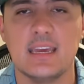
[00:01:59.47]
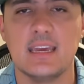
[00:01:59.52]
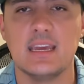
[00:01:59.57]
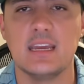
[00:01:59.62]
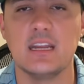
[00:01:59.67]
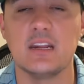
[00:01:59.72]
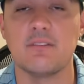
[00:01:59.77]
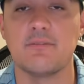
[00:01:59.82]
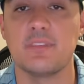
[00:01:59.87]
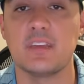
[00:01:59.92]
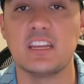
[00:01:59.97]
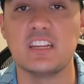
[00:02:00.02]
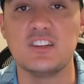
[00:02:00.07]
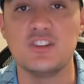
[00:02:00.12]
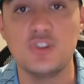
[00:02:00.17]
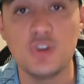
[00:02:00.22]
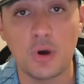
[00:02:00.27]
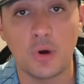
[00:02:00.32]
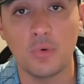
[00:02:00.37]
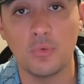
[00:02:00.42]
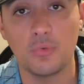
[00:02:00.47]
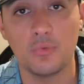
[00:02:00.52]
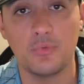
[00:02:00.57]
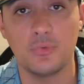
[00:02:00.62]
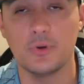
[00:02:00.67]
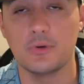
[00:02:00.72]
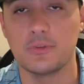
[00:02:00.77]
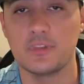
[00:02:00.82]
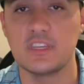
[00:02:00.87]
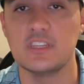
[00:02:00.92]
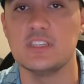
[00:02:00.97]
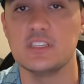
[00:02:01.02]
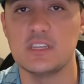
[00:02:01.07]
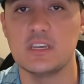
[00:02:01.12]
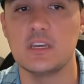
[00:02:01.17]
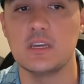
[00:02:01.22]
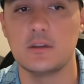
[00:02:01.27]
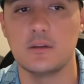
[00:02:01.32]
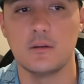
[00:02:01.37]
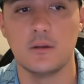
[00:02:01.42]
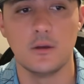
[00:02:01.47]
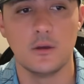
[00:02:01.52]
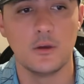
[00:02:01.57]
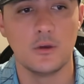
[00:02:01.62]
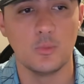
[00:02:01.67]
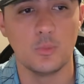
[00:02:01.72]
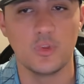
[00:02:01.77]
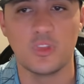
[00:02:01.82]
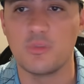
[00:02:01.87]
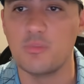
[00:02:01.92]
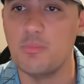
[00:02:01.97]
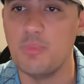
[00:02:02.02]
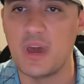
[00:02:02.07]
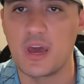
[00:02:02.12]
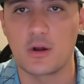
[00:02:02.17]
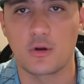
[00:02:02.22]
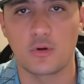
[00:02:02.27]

And if they don't fill these in with better